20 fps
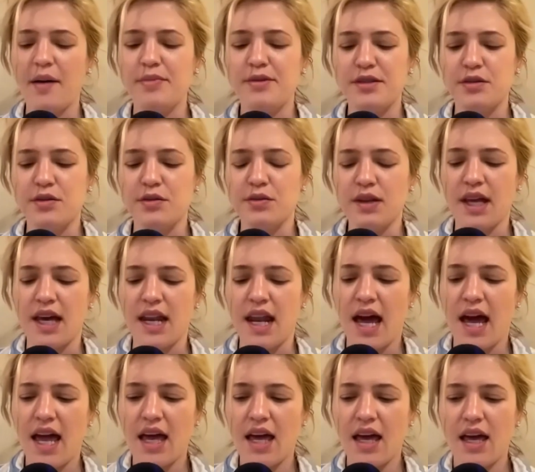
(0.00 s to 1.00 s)
absolutely. And
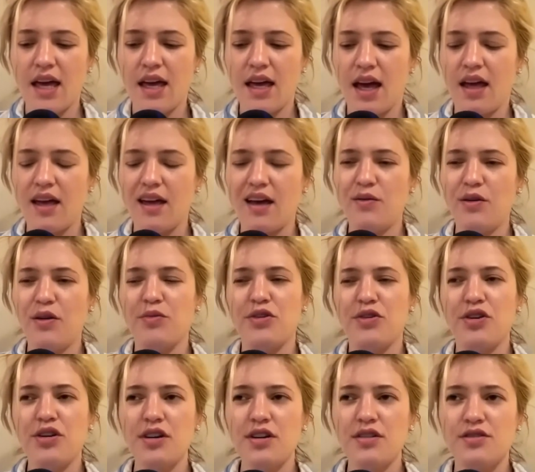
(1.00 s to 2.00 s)
I'm
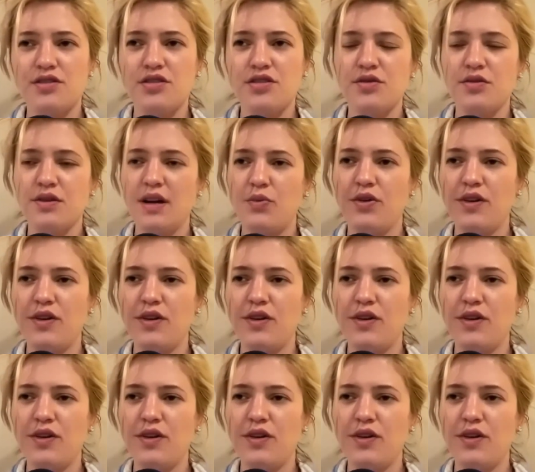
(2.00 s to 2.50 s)
curious too,